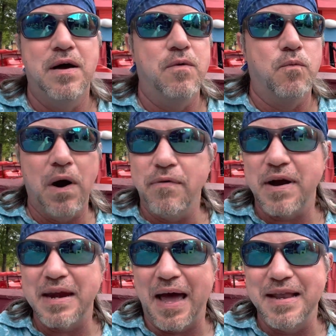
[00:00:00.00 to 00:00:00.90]
where we're
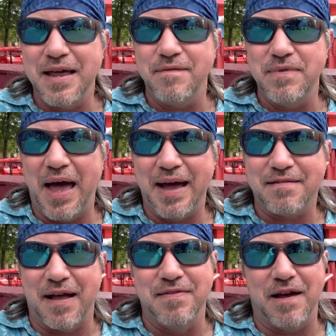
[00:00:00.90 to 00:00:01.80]
going to end up
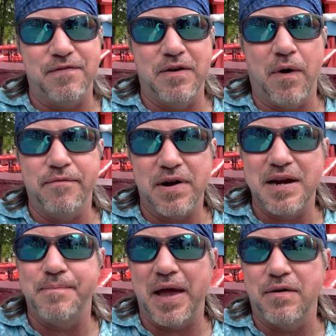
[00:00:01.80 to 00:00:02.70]
next, and definitely what we're
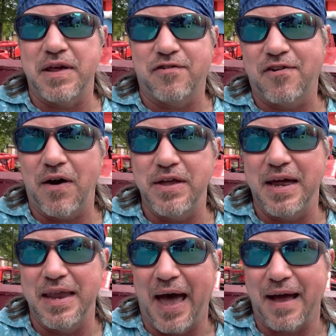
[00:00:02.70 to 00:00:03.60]
going to be able to show
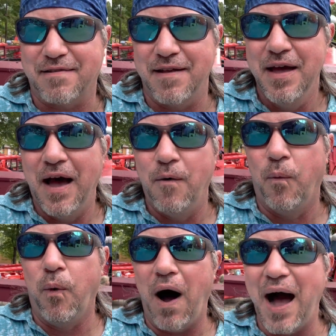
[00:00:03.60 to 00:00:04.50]
you next.
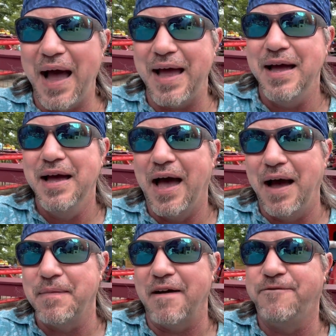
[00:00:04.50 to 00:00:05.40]
And why
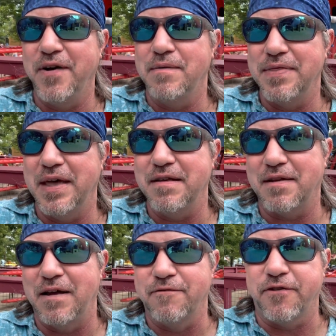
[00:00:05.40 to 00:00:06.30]
am I filming this
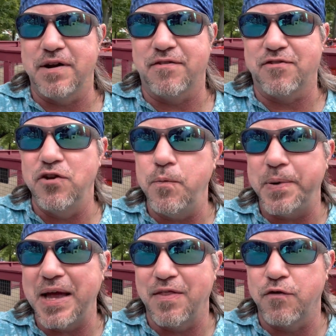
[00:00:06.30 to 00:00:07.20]
in front of Snoopy and the